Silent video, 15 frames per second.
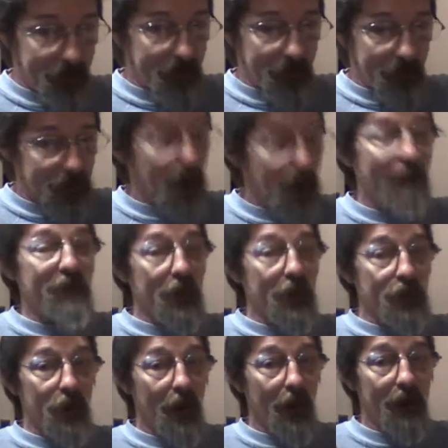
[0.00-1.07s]
stuff
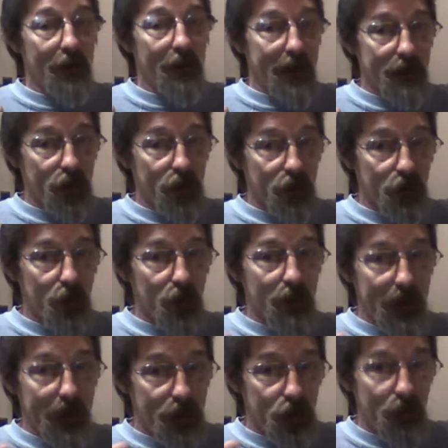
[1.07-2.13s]
that soil can
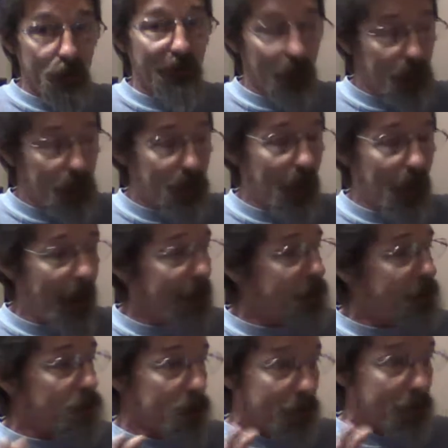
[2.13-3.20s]
do and do for you
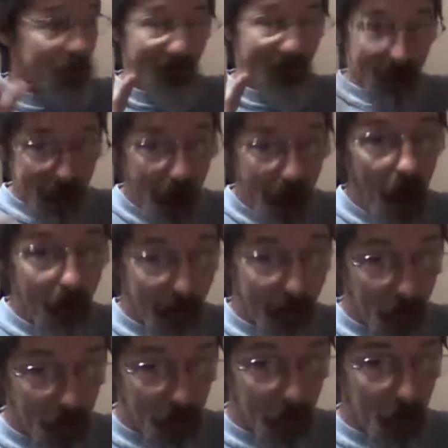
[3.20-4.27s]
guys is
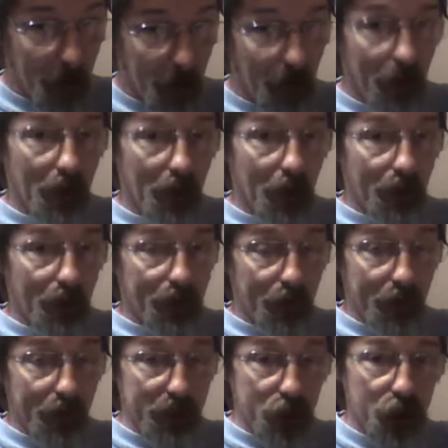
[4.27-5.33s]
phenomenal
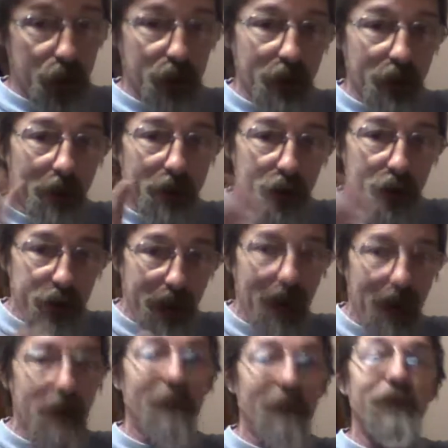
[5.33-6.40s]
when you just
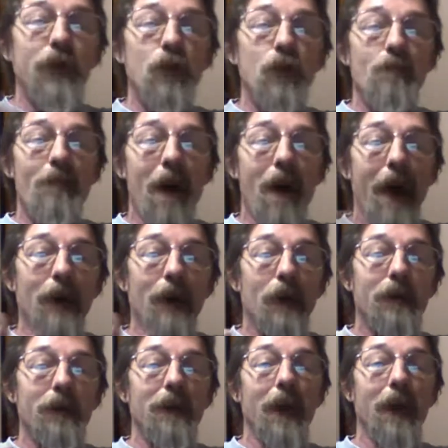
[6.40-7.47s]
understand a few
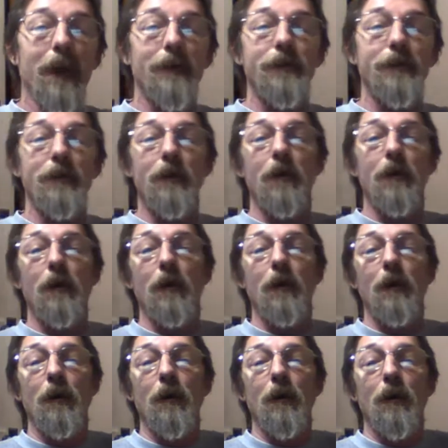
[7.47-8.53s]
minor things.
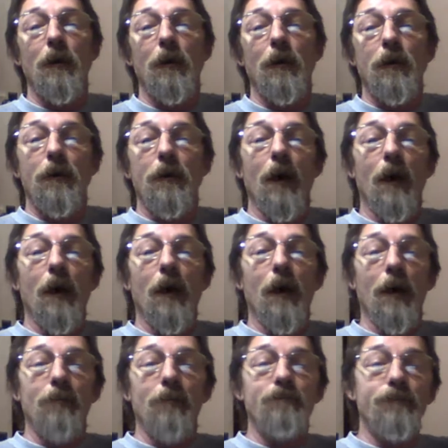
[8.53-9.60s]
Um,